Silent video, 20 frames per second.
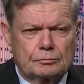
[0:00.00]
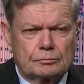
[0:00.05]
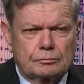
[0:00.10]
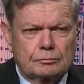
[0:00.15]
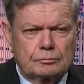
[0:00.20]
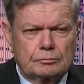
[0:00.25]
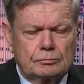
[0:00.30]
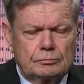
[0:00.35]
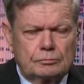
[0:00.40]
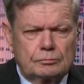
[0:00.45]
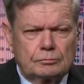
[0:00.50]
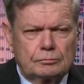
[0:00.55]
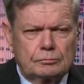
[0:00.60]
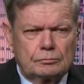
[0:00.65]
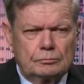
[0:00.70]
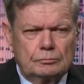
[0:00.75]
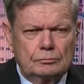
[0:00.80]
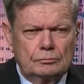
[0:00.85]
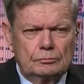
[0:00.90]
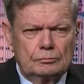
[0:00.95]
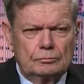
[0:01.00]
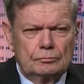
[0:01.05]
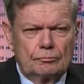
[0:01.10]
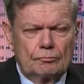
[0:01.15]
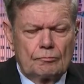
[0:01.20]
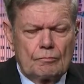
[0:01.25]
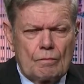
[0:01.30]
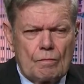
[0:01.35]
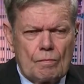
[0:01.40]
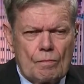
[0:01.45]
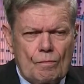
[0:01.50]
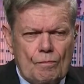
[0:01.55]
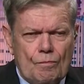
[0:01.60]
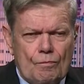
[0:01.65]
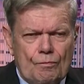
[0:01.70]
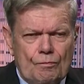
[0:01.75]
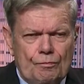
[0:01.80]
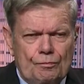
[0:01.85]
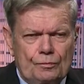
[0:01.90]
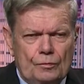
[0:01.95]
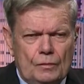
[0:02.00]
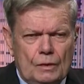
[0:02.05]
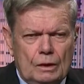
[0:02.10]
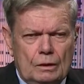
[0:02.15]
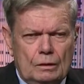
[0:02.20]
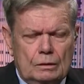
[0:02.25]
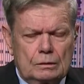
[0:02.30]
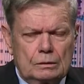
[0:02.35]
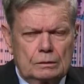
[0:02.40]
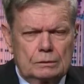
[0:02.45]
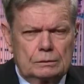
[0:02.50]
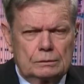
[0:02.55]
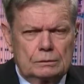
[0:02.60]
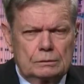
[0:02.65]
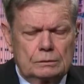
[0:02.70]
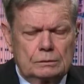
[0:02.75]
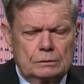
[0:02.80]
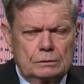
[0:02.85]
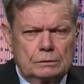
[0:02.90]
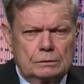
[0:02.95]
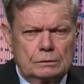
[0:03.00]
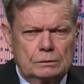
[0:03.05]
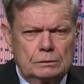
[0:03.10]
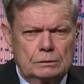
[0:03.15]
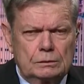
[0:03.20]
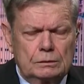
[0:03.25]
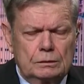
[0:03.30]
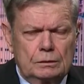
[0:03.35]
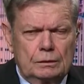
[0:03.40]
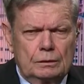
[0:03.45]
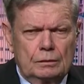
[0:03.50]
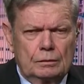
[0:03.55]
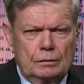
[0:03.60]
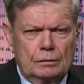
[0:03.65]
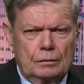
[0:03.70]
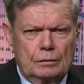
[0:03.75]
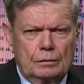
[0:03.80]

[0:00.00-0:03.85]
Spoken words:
(silent)